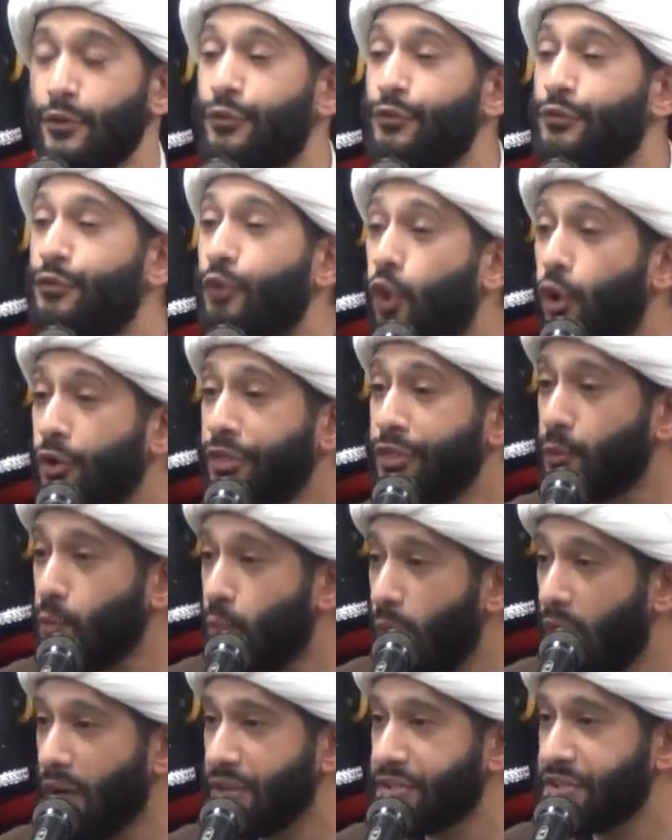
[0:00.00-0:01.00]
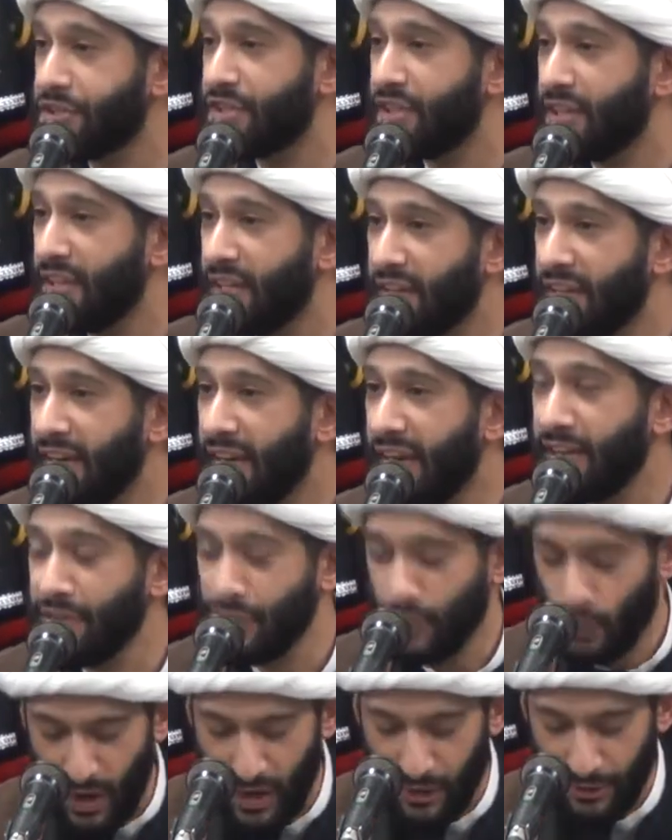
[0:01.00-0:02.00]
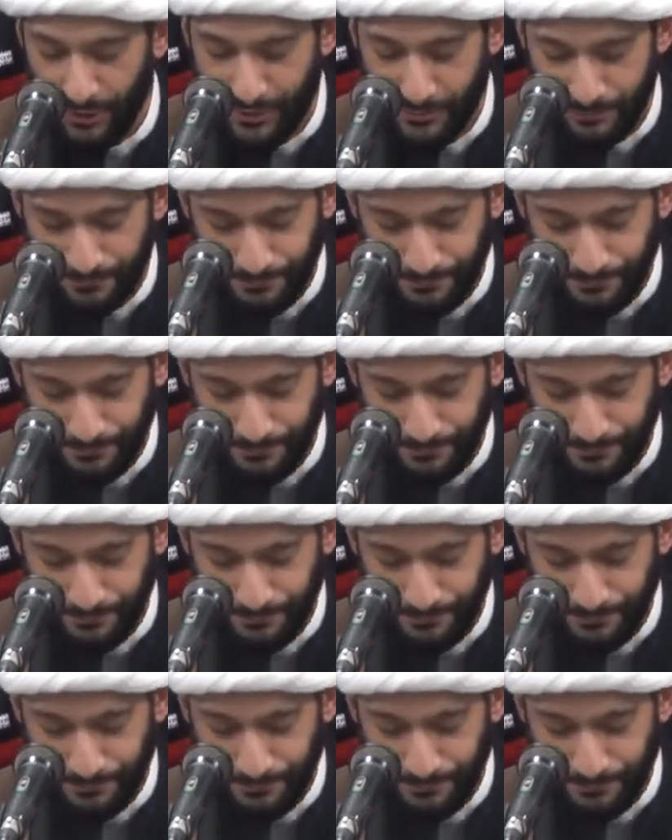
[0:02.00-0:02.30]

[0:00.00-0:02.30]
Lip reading: 4th worst in the world,